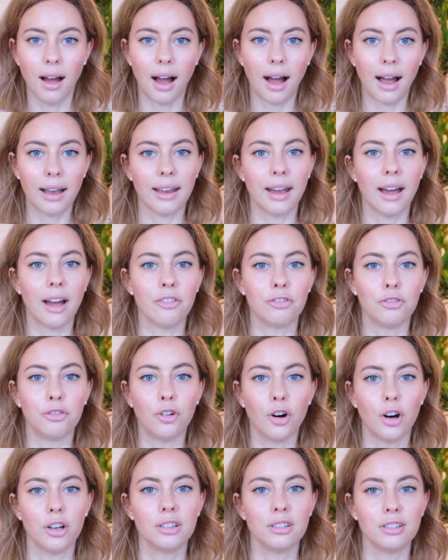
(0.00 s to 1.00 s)
I
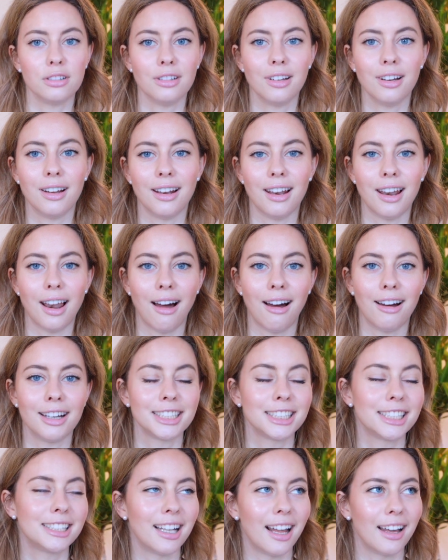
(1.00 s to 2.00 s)
have one
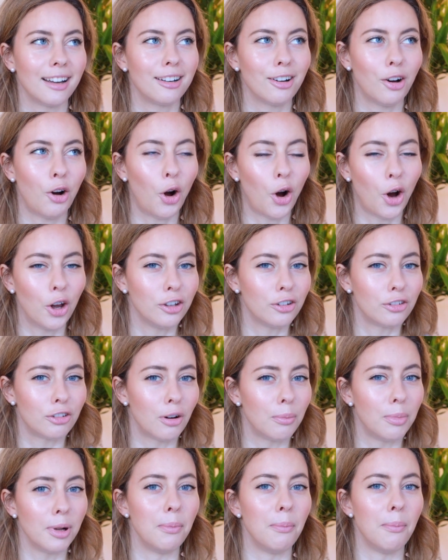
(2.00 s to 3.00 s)
last like
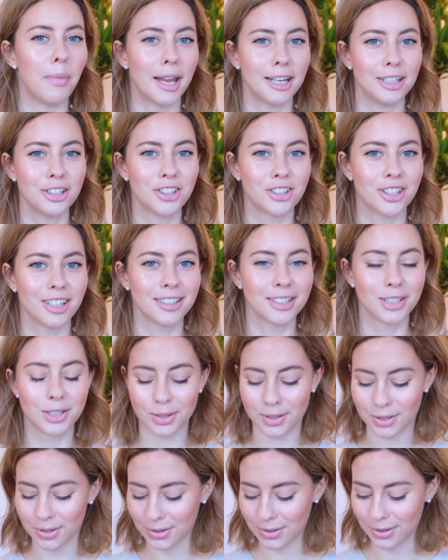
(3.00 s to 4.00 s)
honorable mention
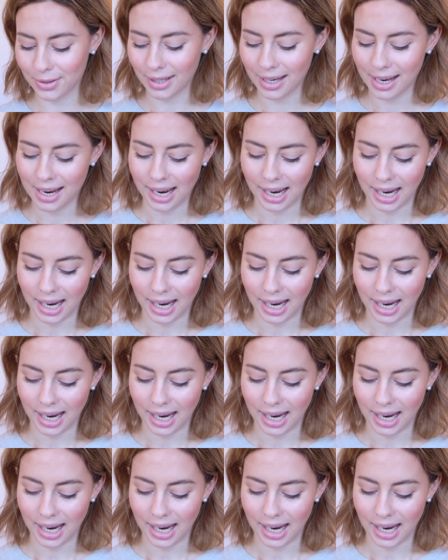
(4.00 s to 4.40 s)
to do,